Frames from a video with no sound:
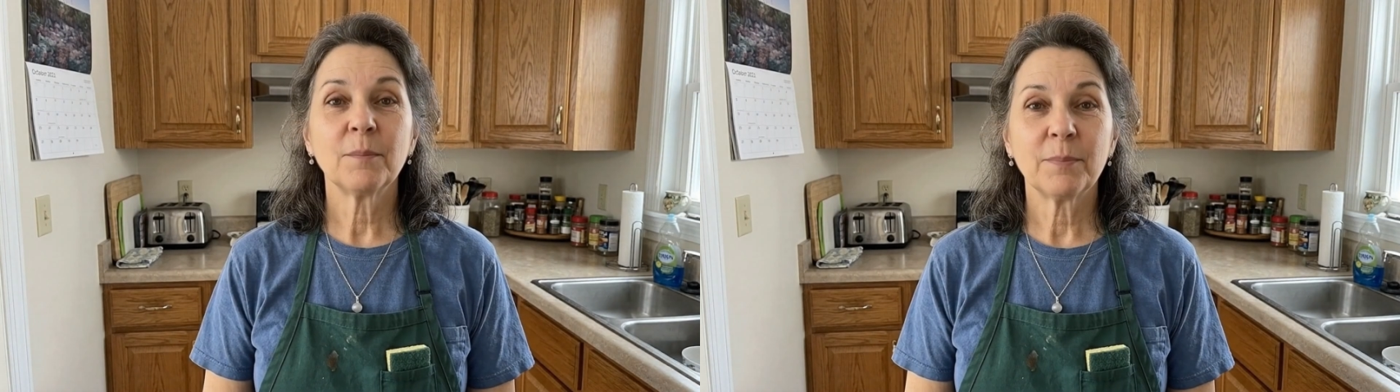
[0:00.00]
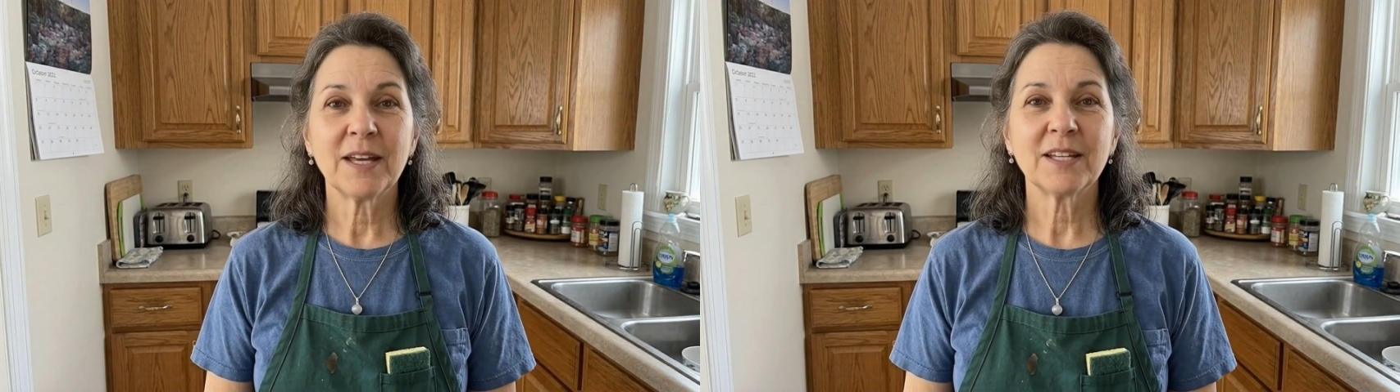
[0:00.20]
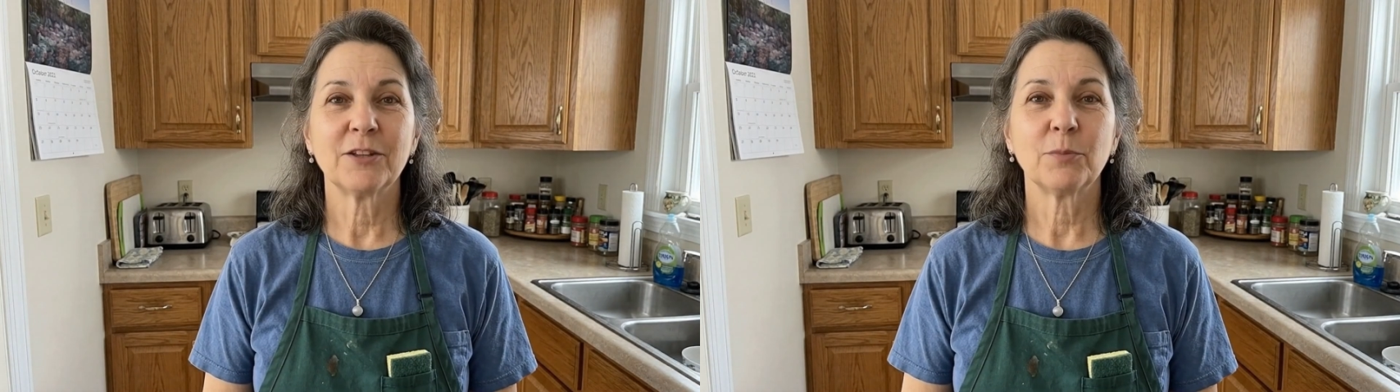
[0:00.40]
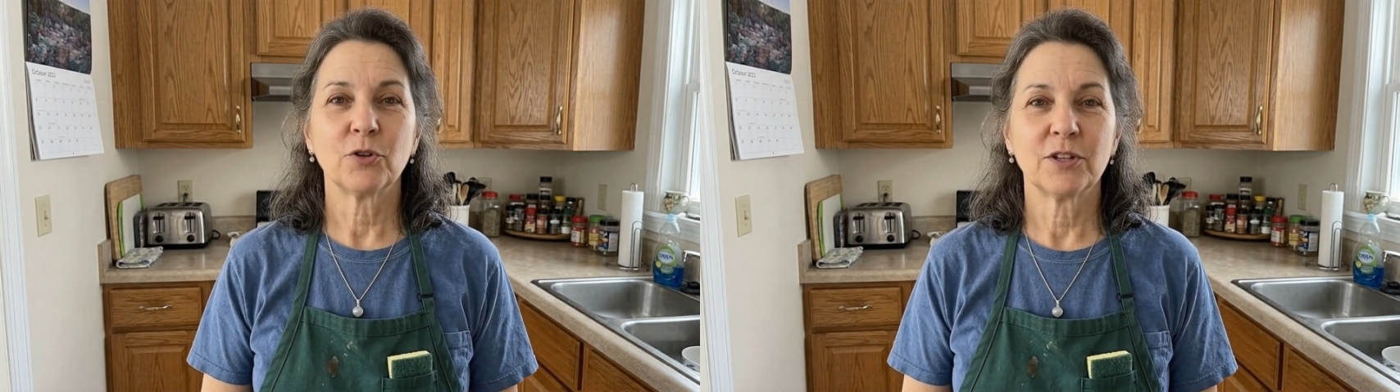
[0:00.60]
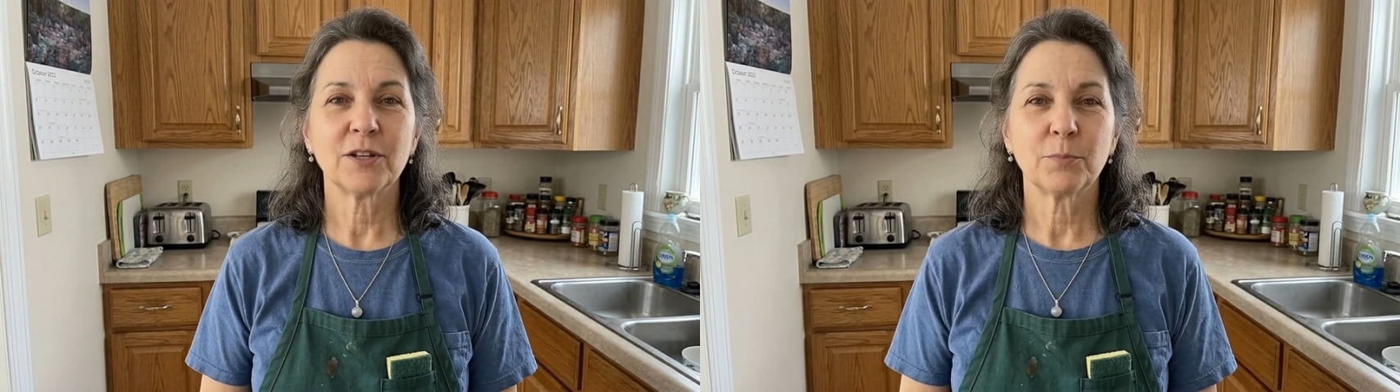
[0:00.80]
begins
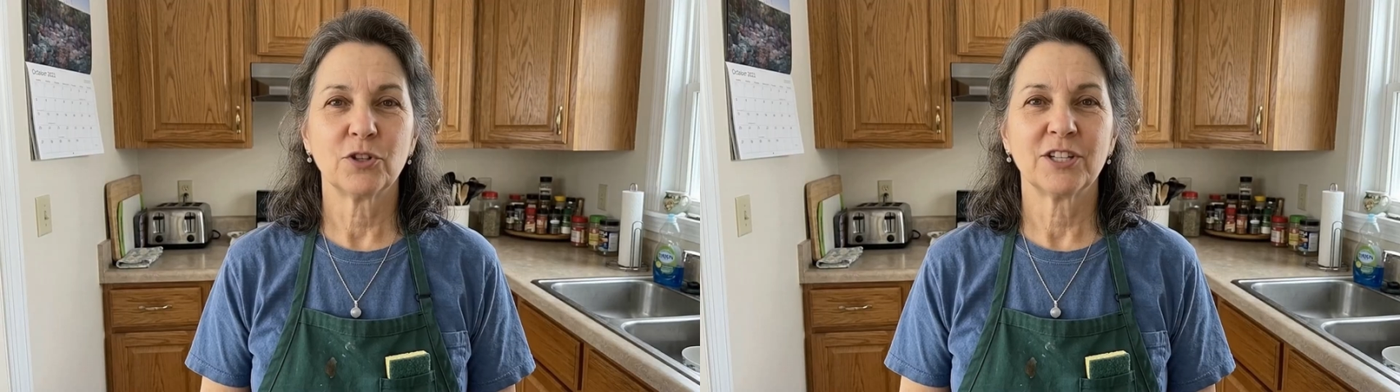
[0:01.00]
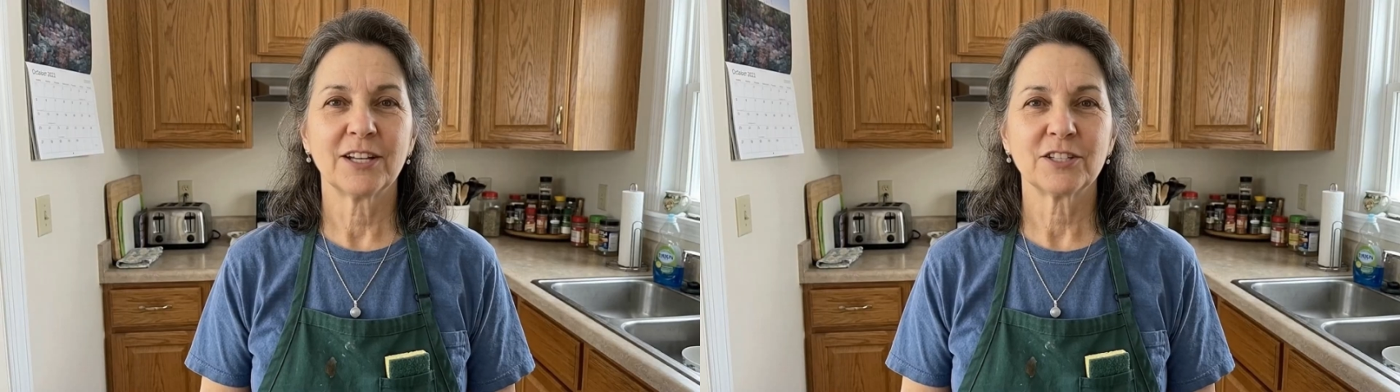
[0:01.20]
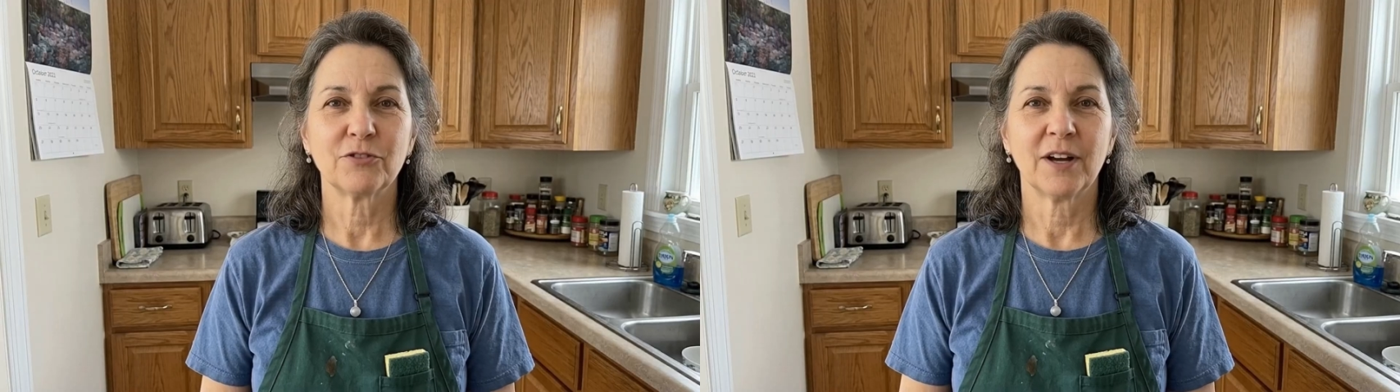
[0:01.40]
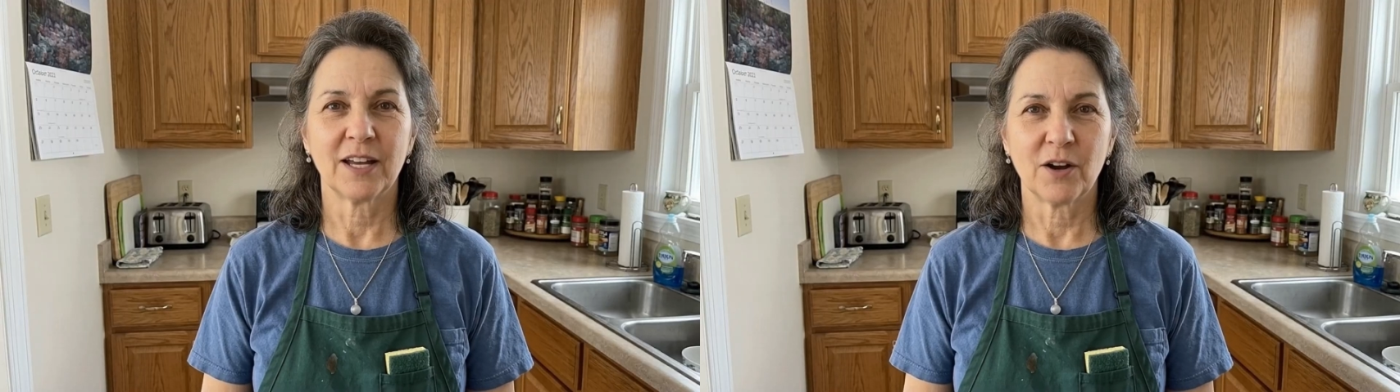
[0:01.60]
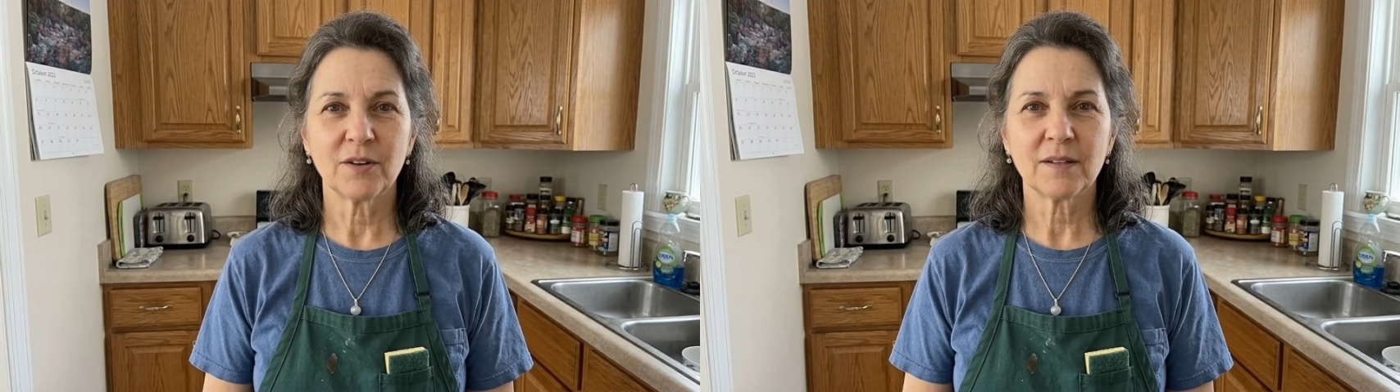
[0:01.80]
building the protective
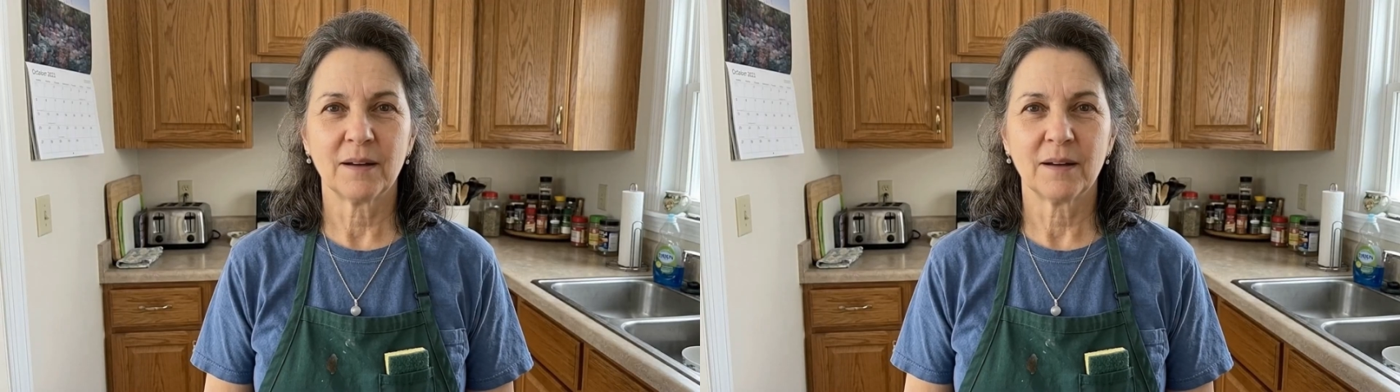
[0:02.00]
layer,